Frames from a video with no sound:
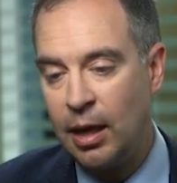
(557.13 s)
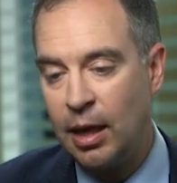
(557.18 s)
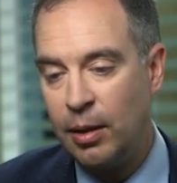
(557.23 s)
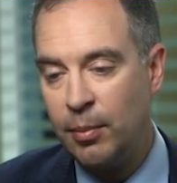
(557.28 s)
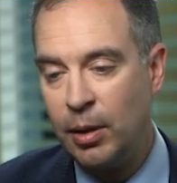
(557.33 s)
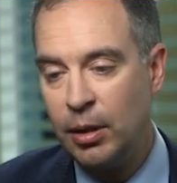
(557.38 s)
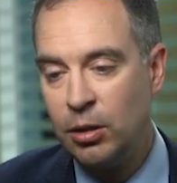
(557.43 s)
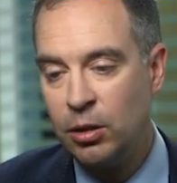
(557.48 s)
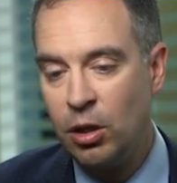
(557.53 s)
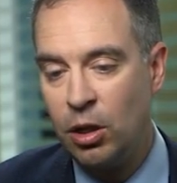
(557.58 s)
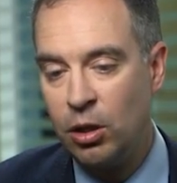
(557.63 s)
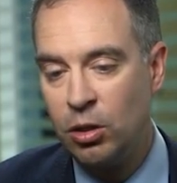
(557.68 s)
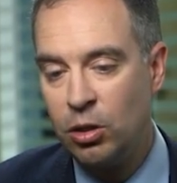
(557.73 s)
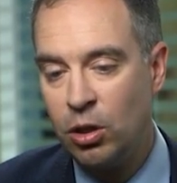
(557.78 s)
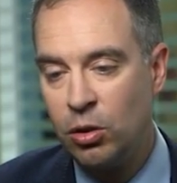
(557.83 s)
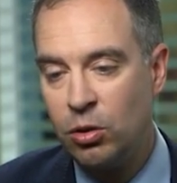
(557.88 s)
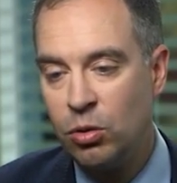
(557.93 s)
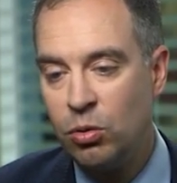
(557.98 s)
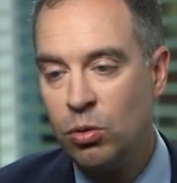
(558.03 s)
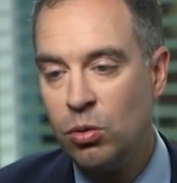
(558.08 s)
I mean,
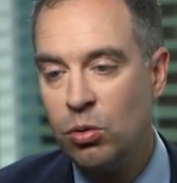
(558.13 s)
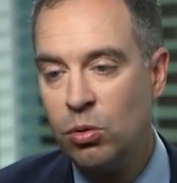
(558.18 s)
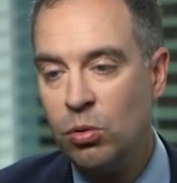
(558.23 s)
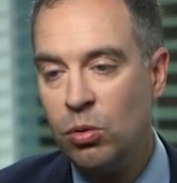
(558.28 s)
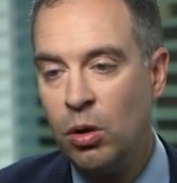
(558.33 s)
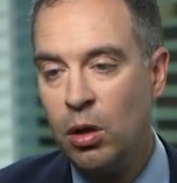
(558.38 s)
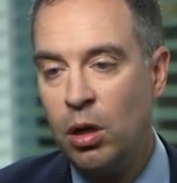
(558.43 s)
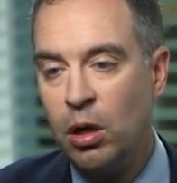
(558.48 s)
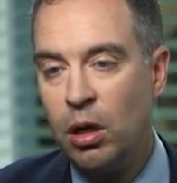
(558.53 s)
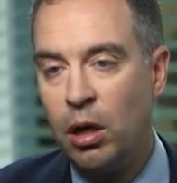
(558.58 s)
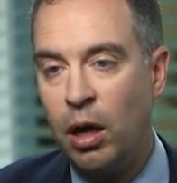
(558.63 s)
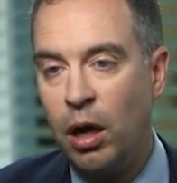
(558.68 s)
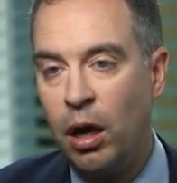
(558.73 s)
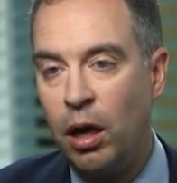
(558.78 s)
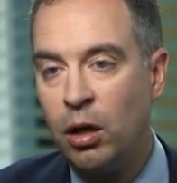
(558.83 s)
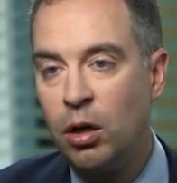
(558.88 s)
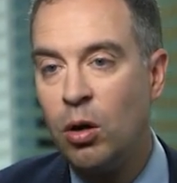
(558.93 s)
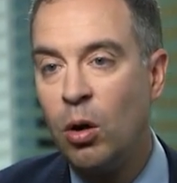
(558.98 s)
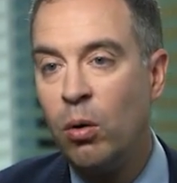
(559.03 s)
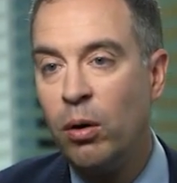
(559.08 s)
the two
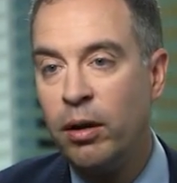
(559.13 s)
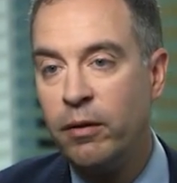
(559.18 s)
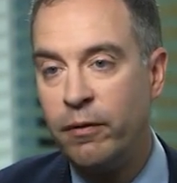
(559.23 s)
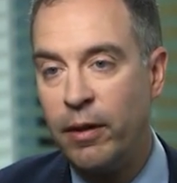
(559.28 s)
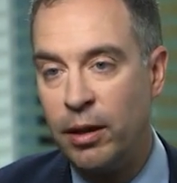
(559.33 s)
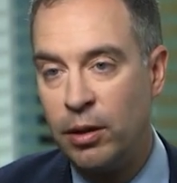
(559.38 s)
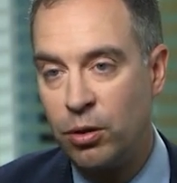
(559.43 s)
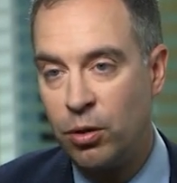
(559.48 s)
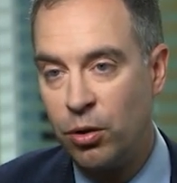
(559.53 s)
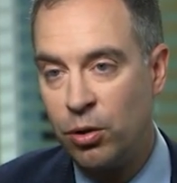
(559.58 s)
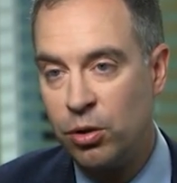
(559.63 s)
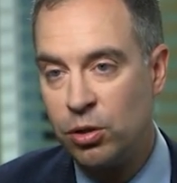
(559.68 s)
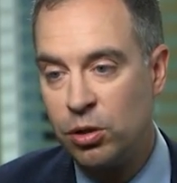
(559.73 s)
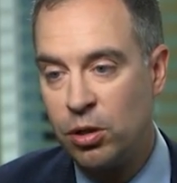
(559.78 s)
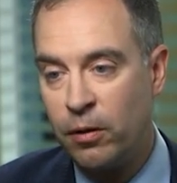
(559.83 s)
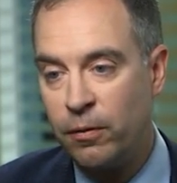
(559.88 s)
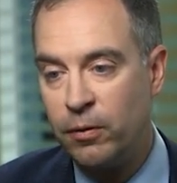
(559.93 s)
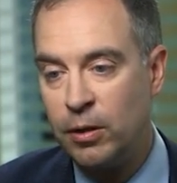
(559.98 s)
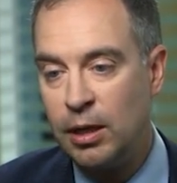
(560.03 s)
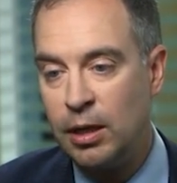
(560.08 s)
co-inventors
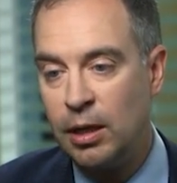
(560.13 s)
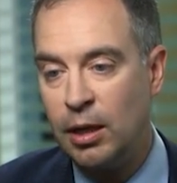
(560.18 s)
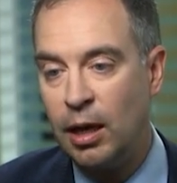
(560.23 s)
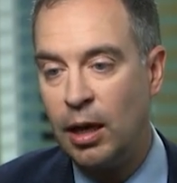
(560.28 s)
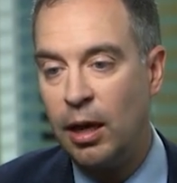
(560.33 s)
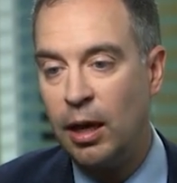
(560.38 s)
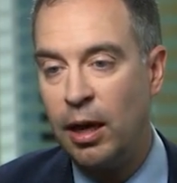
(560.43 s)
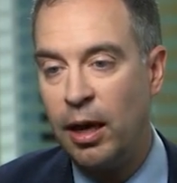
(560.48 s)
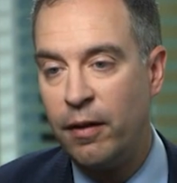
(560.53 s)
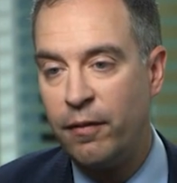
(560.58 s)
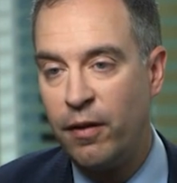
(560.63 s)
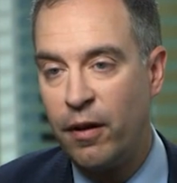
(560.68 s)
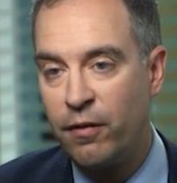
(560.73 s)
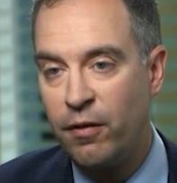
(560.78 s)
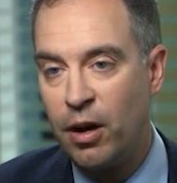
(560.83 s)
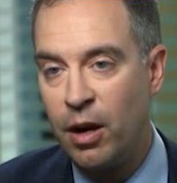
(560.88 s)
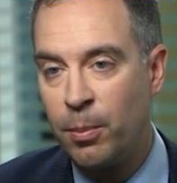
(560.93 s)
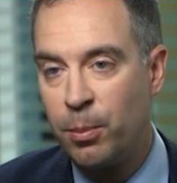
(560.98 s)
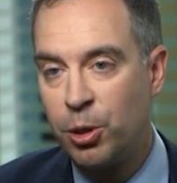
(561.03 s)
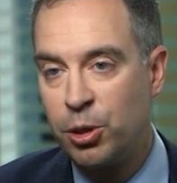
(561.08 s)
of the
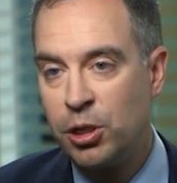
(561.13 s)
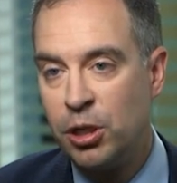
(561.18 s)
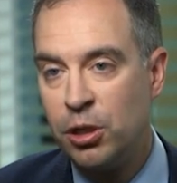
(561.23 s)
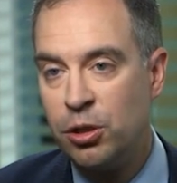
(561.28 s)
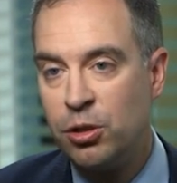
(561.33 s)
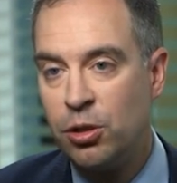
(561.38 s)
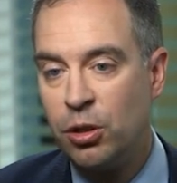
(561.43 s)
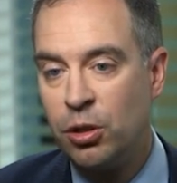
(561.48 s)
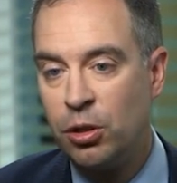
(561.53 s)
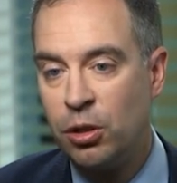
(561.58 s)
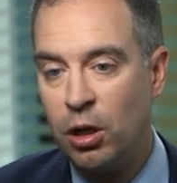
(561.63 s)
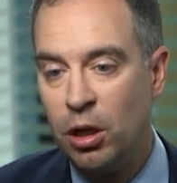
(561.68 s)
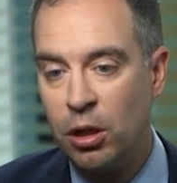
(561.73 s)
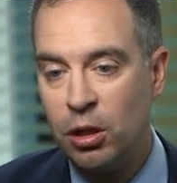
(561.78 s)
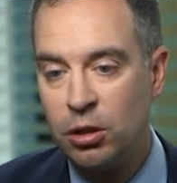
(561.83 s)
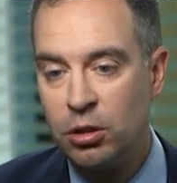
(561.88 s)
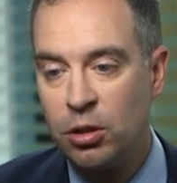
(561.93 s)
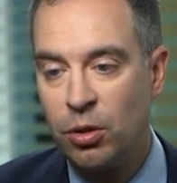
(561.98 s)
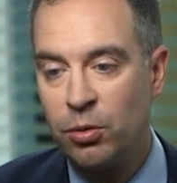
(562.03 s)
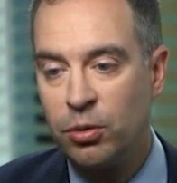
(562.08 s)
FFR
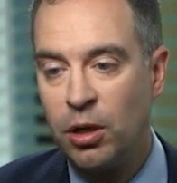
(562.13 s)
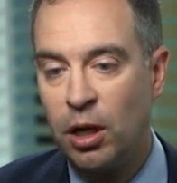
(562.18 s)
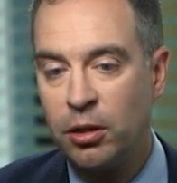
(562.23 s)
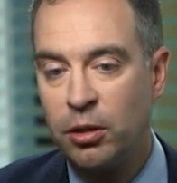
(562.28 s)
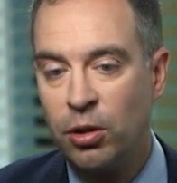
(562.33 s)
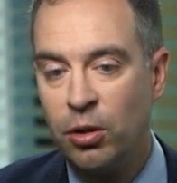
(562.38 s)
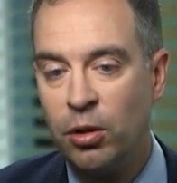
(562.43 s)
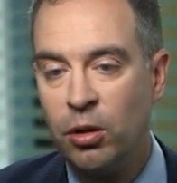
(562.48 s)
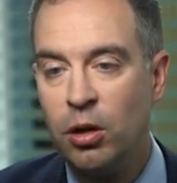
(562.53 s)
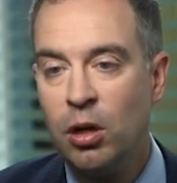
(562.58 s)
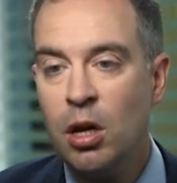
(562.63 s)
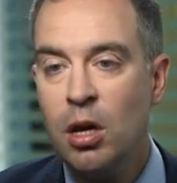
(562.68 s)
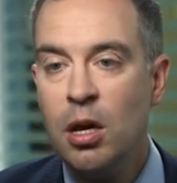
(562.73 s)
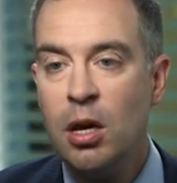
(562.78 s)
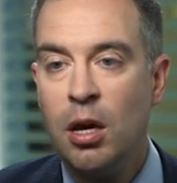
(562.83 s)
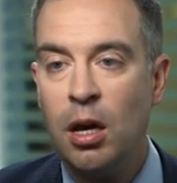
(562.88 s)
procedure, so Dr.